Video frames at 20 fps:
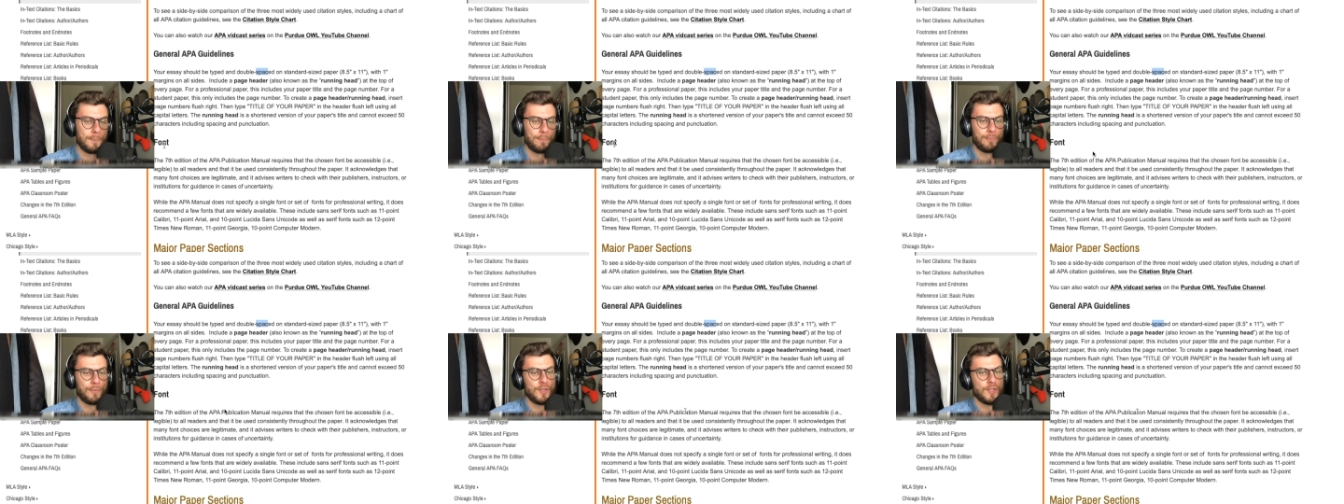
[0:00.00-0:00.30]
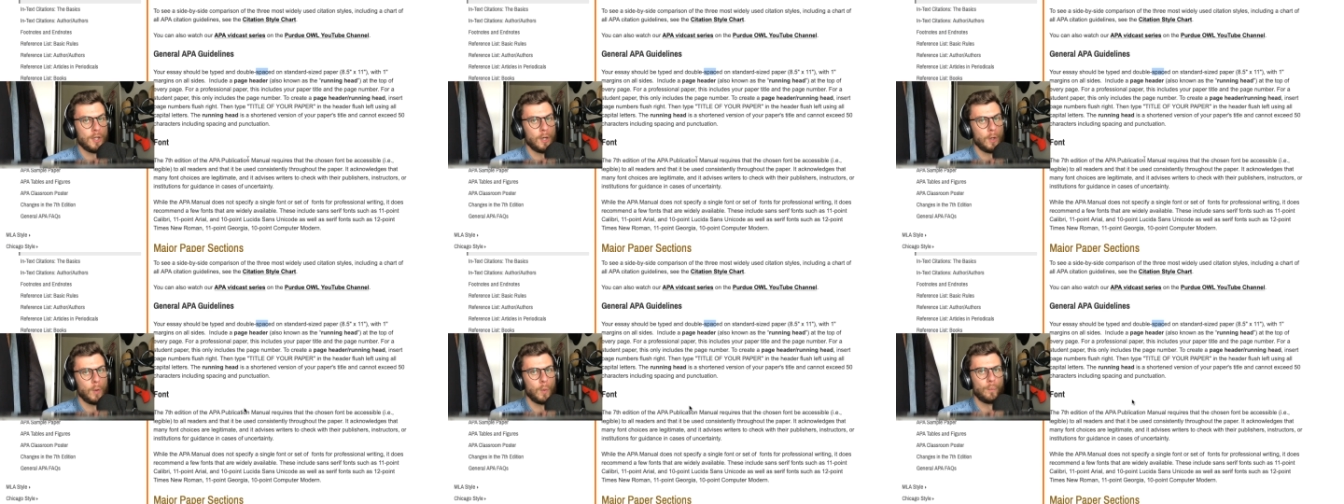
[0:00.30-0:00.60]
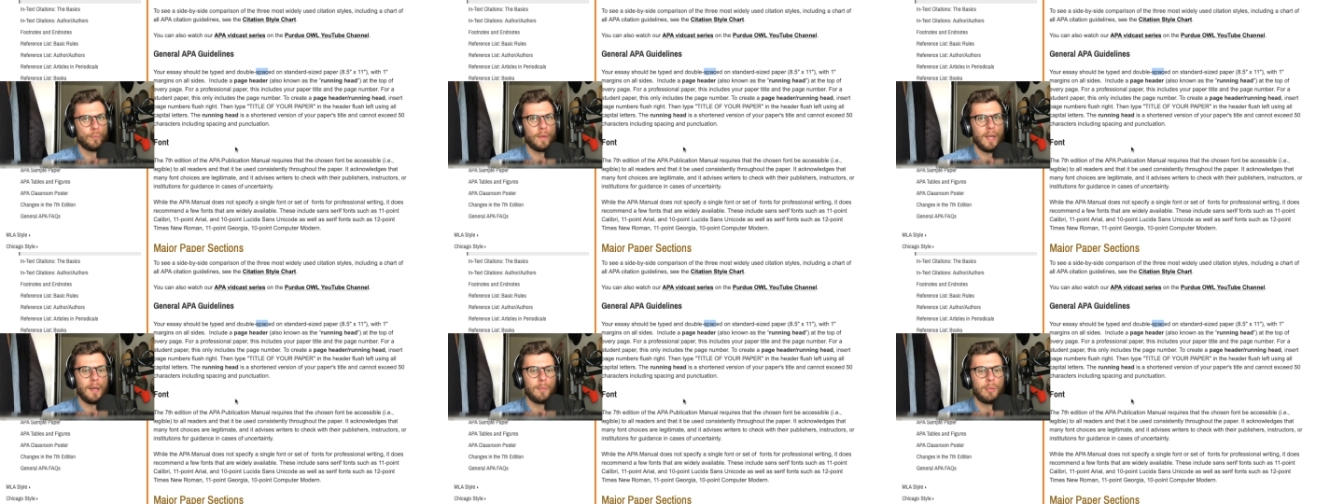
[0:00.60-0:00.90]
So
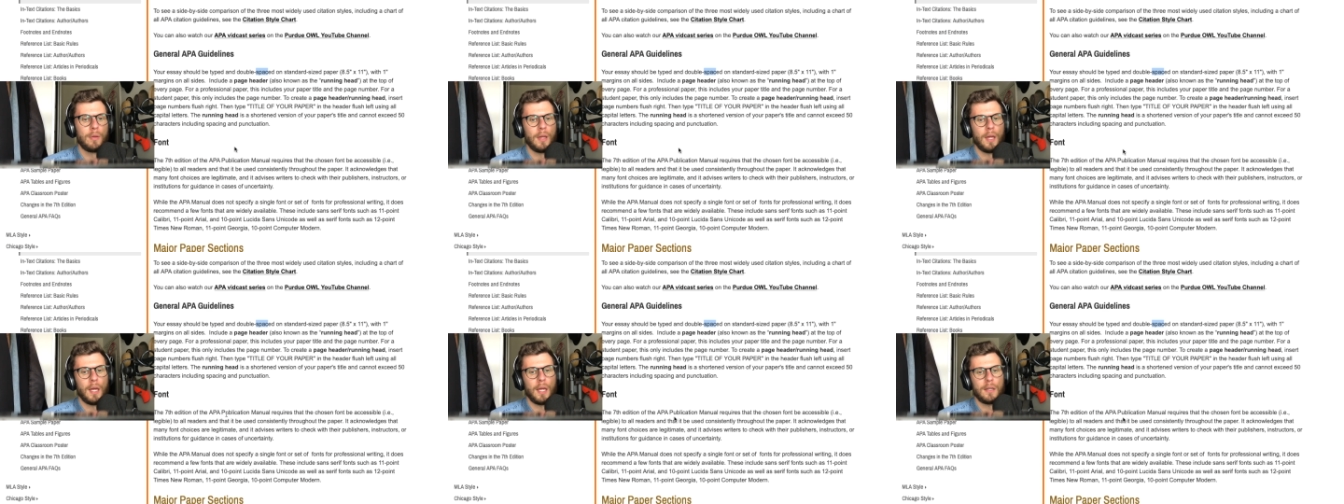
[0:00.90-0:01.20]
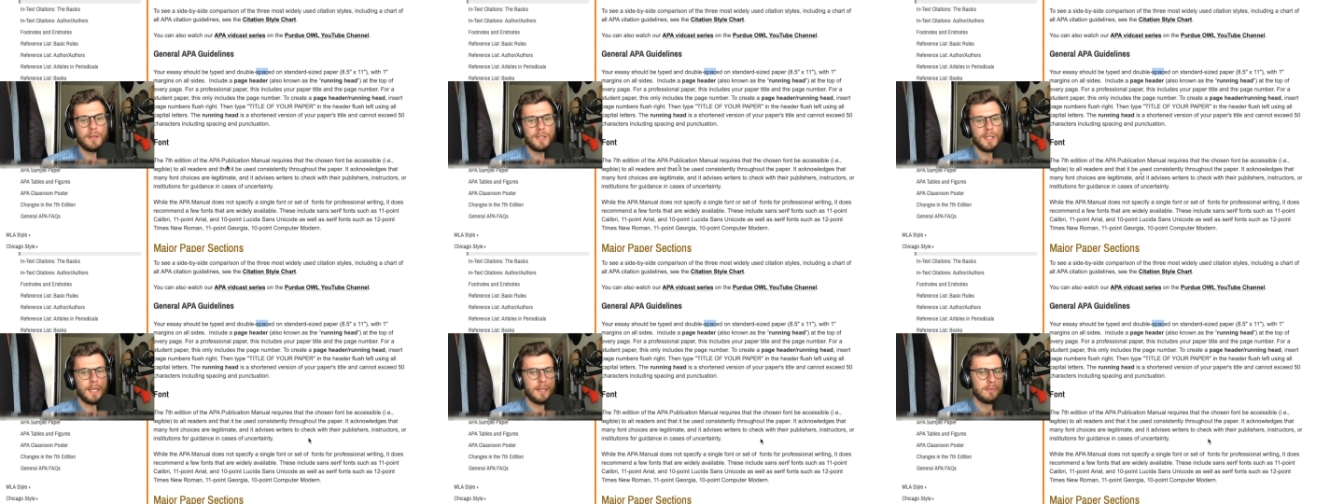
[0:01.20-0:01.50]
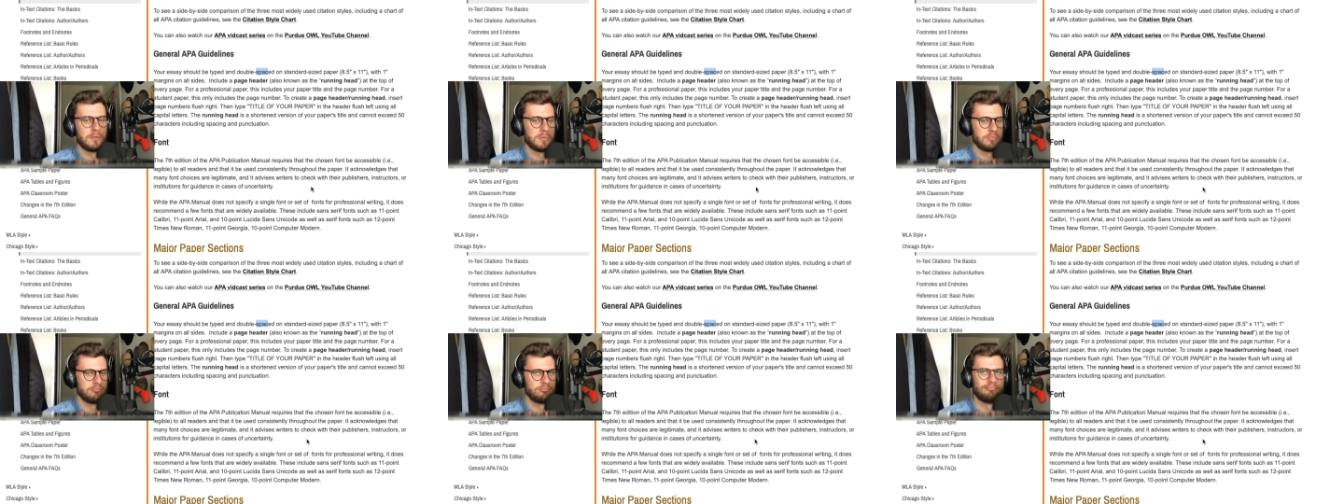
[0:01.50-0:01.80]
APA says,
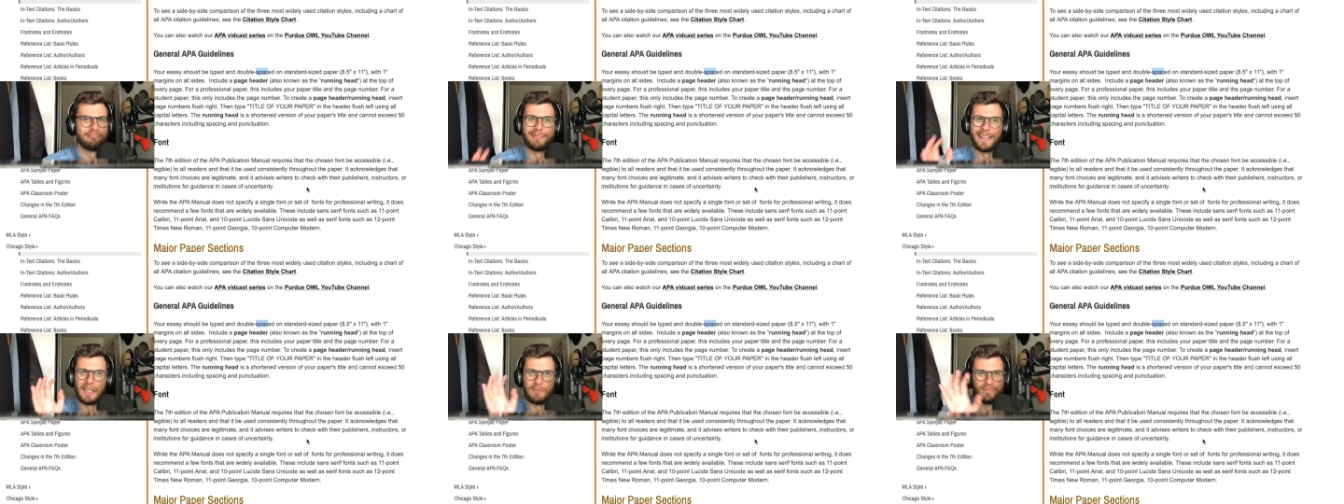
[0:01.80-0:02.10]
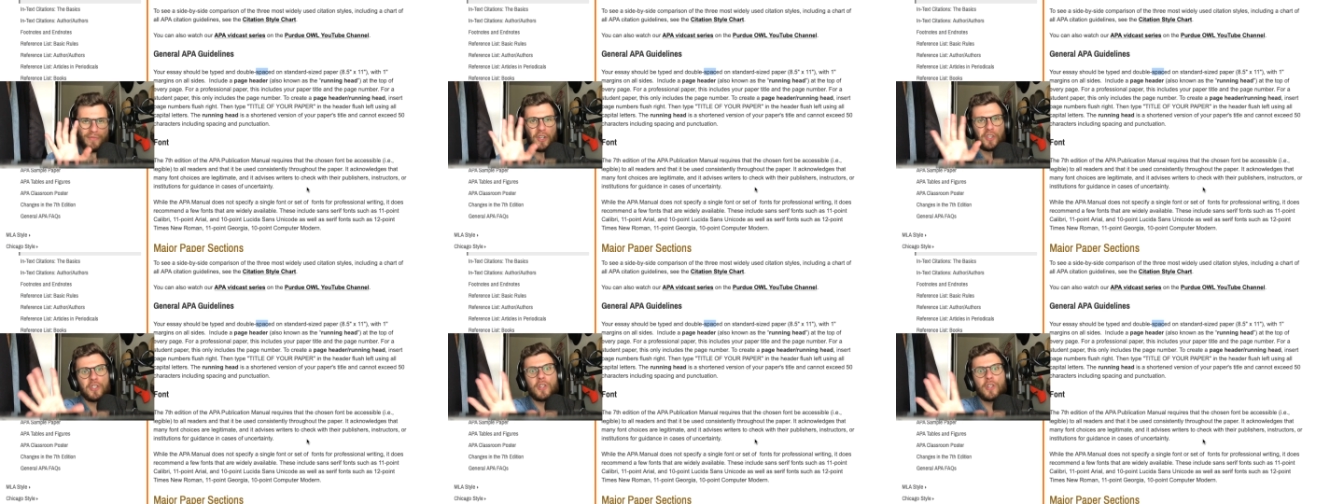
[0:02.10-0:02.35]
there's